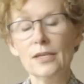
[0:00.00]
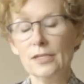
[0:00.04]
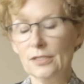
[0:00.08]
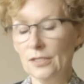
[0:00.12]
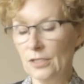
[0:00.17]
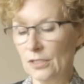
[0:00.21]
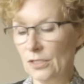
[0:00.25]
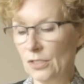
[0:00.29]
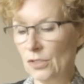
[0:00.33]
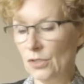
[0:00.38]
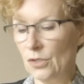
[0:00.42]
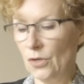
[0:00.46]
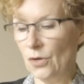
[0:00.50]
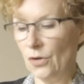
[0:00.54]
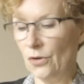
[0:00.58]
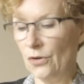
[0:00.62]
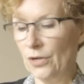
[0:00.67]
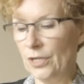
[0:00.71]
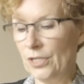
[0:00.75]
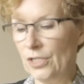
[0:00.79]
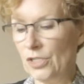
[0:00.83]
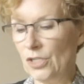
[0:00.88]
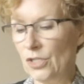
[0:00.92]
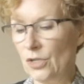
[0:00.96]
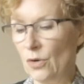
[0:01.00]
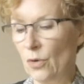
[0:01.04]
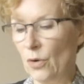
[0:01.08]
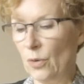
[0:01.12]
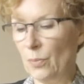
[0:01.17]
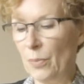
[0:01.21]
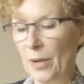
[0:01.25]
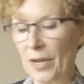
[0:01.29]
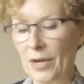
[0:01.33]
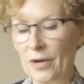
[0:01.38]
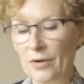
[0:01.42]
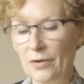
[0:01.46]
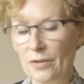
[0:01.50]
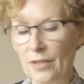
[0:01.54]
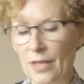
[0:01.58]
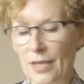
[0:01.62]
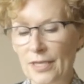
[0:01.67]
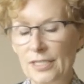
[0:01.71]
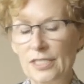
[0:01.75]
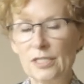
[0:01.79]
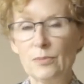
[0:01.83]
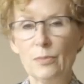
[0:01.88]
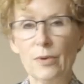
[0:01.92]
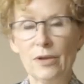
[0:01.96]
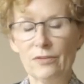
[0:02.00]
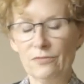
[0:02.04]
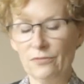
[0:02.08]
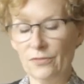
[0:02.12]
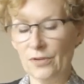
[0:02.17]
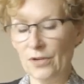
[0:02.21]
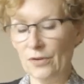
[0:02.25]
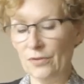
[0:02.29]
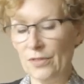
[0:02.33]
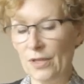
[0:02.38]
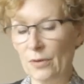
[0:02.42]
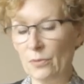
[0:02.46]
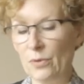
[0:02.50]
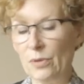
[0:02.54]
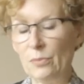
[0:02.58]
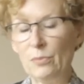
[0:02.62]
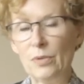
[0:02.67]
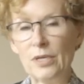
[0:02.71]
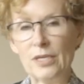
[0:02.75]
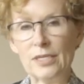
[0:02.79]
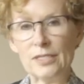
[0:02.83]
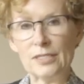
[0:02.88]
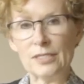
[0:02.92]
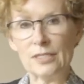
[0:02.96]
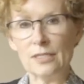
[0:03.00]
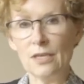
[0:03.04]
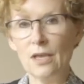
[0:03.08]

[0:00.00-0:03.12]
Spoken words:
discouraged, or paralyzed by fear that we miss